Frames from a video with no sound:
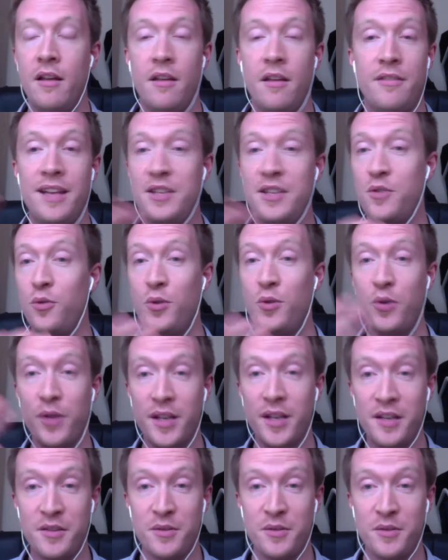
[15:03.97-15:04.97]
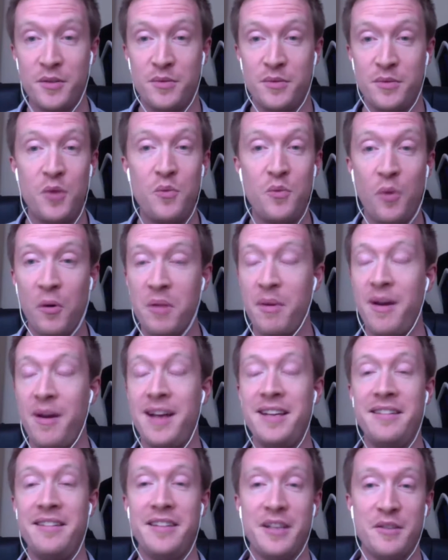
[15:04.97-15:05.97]
That's all you're going to do. Don't worry about
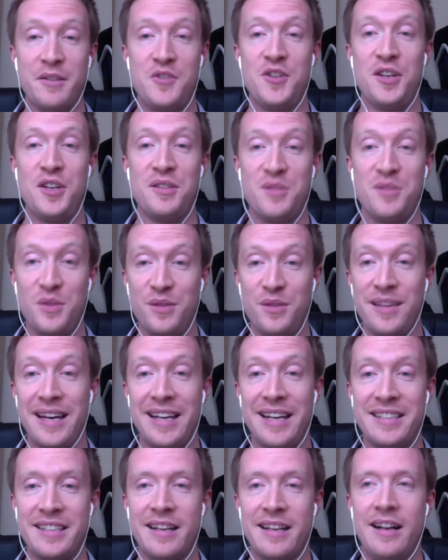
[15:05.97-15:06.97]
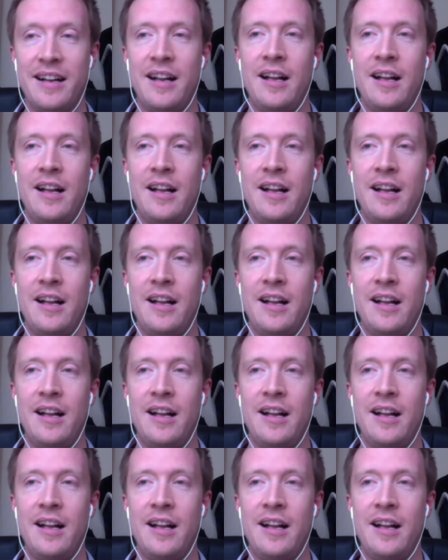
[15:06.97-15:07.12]
anything else. Just do that.